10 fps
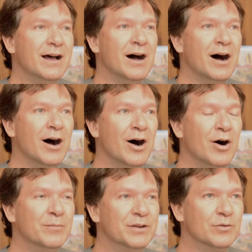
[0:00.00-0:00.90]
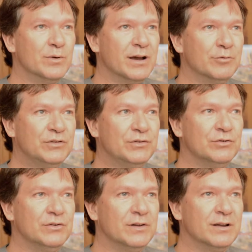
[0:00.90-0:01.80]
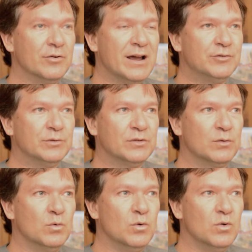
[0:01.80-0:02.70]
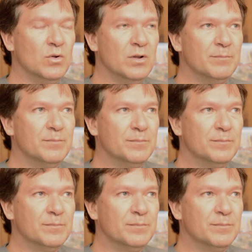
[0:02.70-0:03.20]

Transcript: When I was choosing graduate school,